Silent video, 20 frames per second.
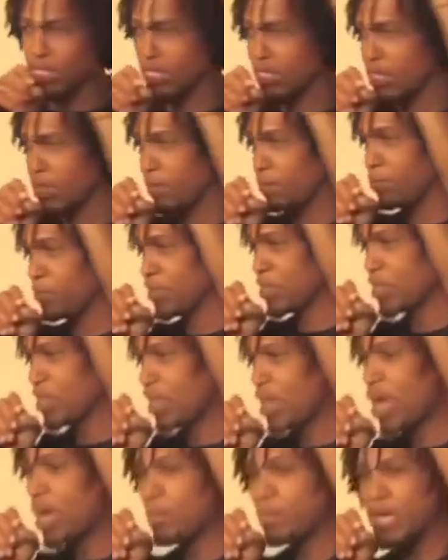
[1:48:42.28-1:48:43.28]
again.
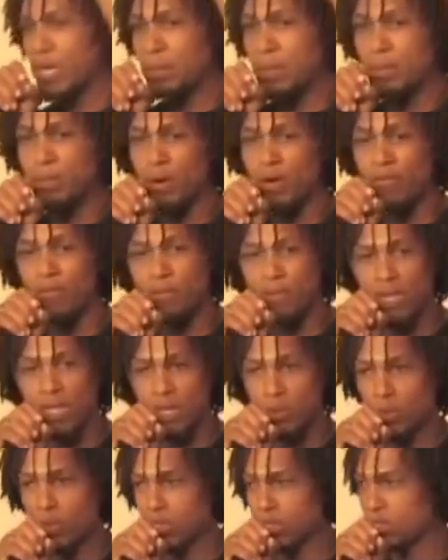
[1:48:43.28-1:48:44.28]
How many people are
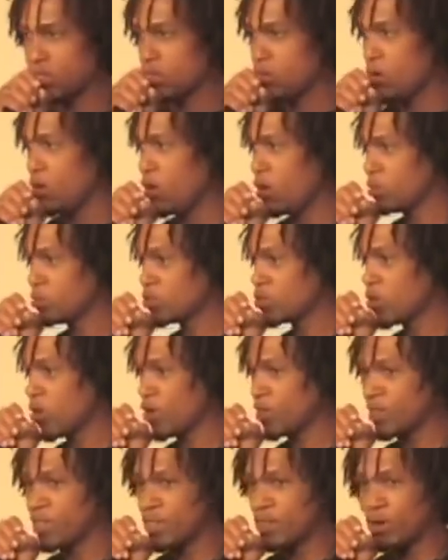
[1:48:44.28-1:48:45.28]
familiar with um,
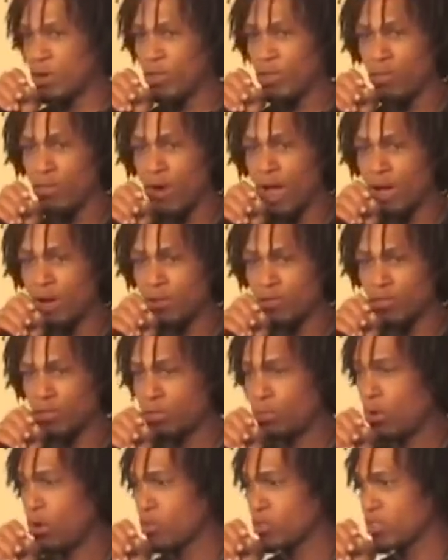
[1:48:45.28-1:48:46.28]
Tariq or The Rock of
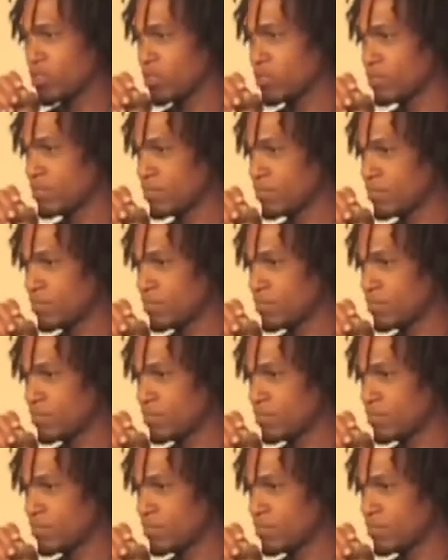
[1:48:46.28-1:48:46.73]
Gibraltar?